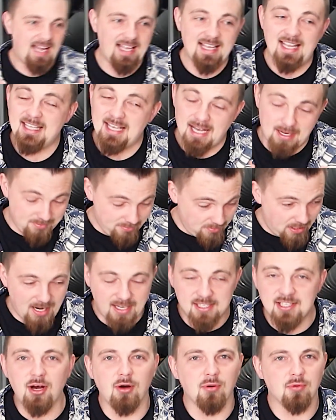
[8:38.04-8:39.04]

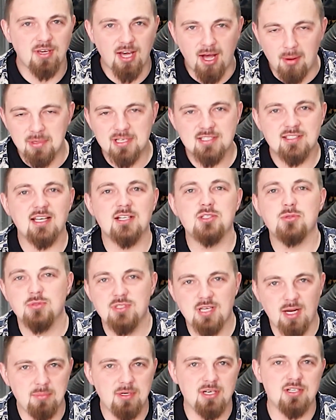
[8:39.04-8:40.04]
I know, common sense
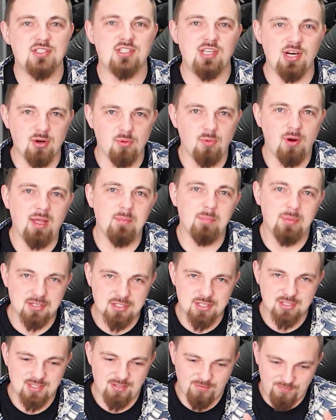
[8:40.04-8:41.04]
would tell me to steer away,
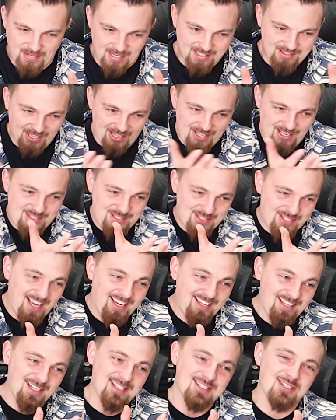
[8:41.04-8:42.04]
but just the fact that
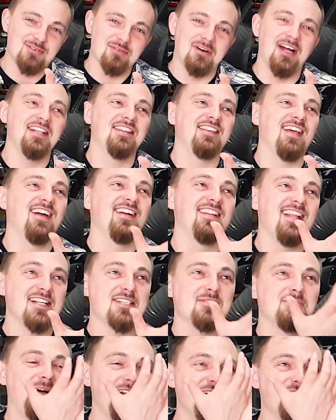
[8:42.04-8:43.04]
it's right there,
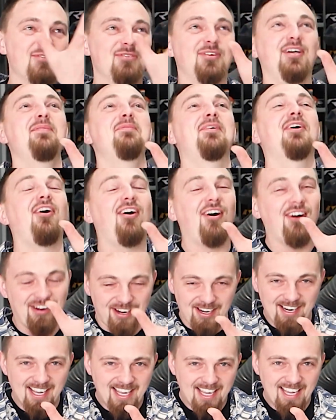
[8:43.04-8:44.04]
that's my dream
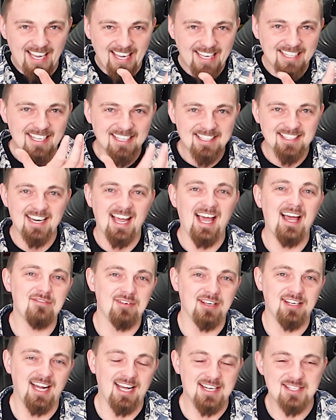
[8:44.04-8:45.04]
car, and I can have it.